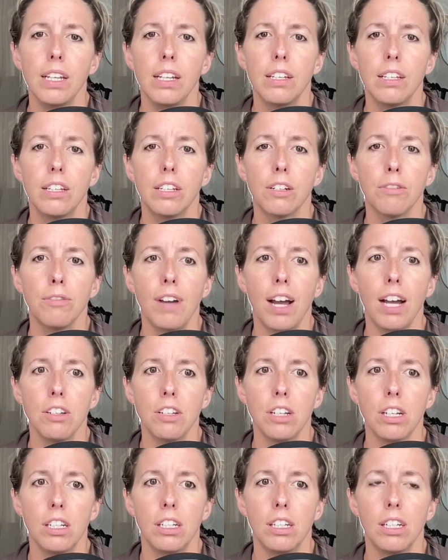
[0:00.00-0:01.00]
your
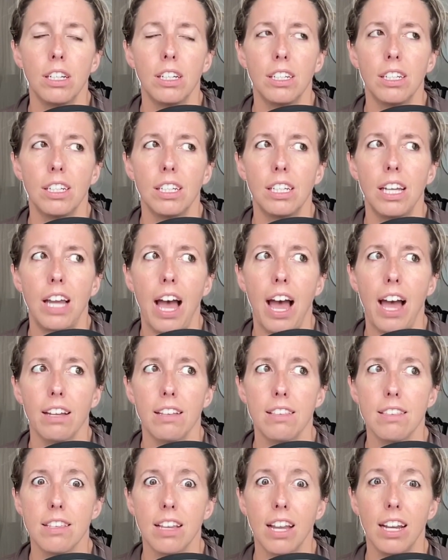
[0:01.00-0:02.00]
fascia
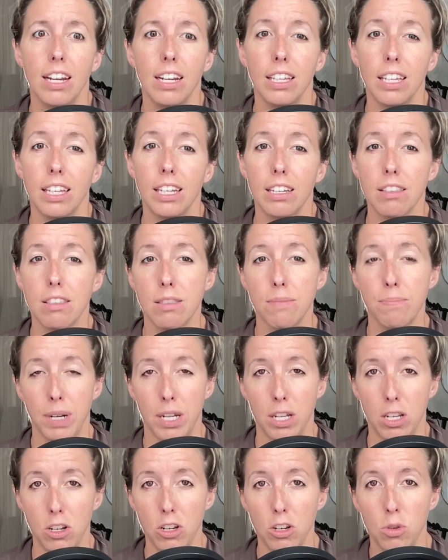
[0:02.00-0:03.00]
acts kind of like a
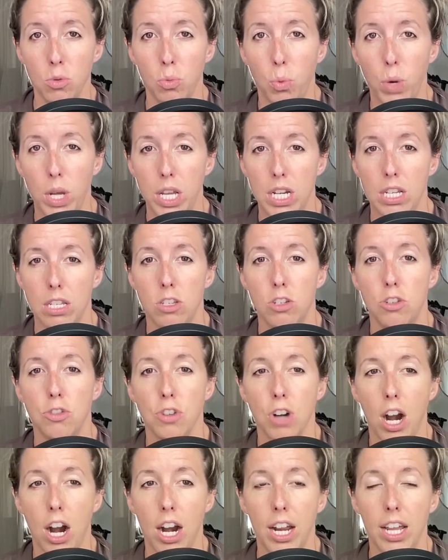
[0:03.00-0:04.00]
sponge. When it's
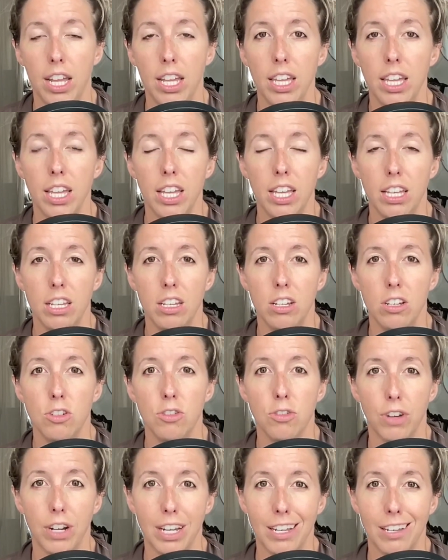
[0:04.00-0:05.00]
dry, it
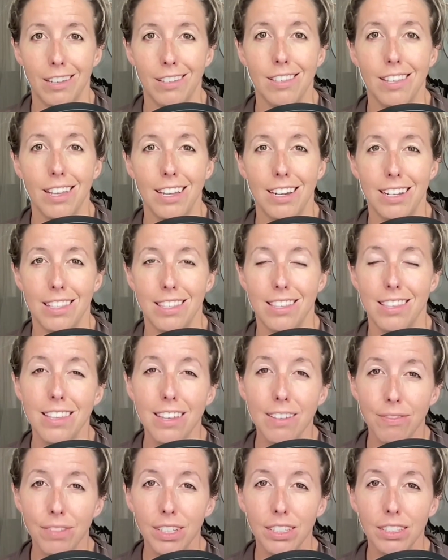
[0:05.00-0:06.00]
shrinks and it
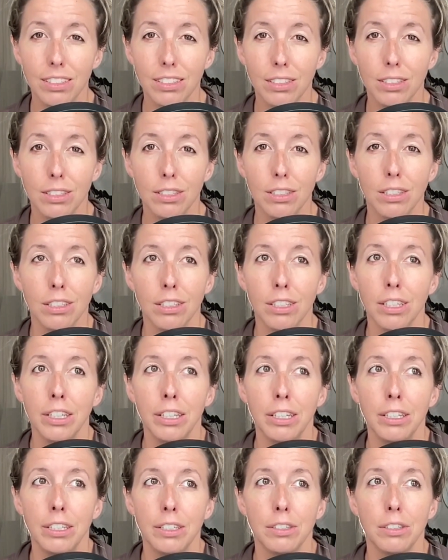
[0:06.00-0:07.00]
stiffens.
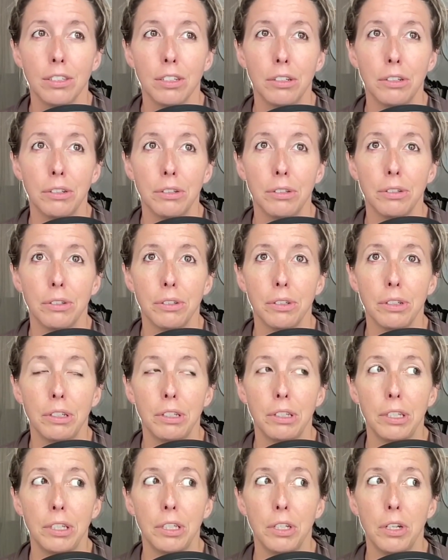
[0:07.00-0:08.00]
So
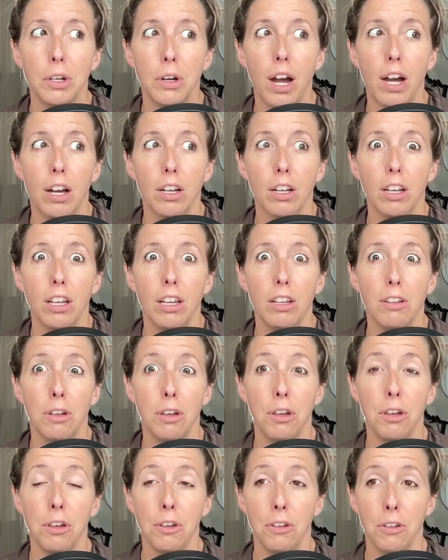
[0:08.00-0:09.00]
you know how if
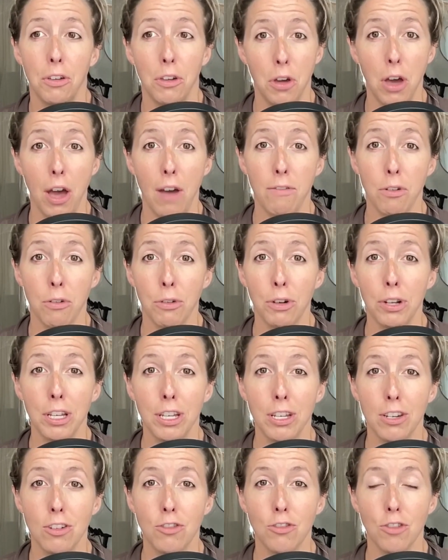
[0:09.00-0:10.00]
you have a
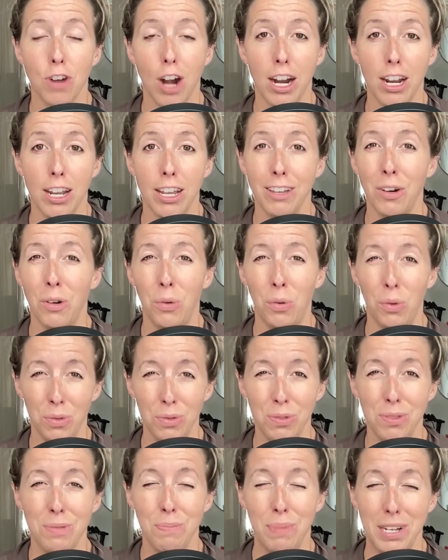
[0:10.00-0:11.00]
really dry
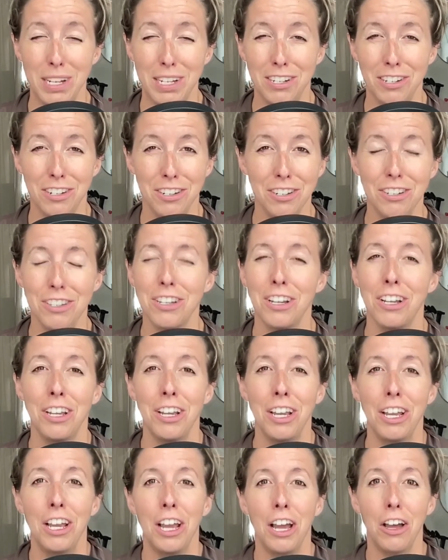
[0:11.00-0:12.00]
old sponge,
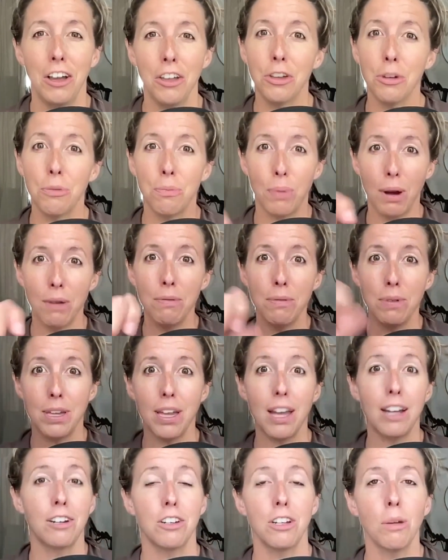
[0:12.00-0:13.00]
you could probably
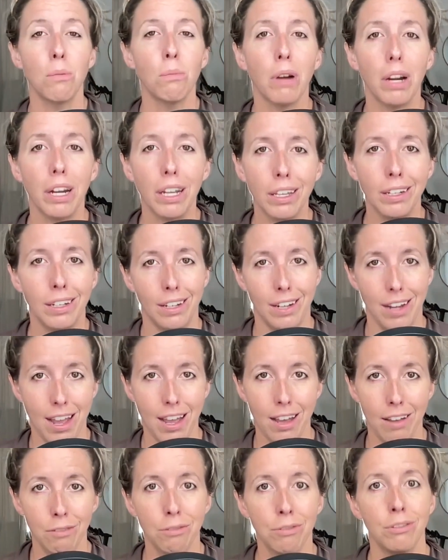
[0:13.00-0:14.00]
actually break it in
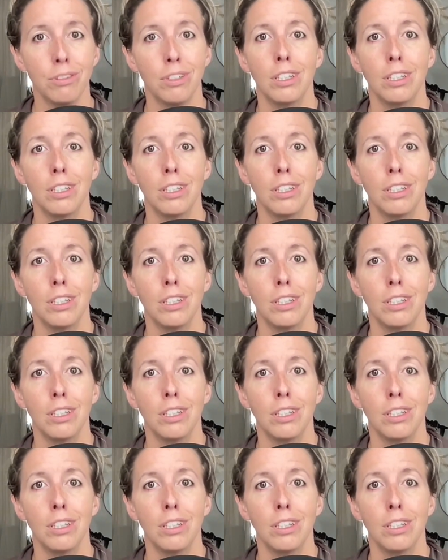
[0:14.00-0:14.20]
half.